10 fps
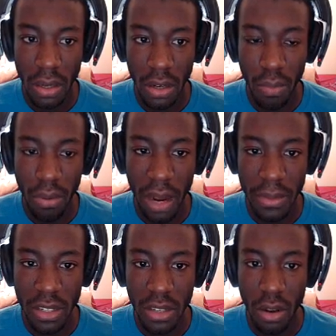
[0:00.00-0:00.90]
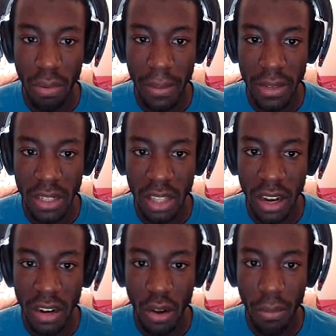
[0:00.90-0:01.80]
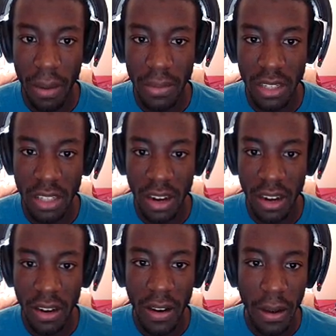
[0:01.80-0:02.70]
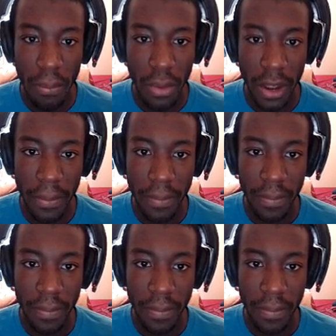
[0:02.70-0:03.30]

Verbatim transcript: No promises, no promises there, no promises there. But,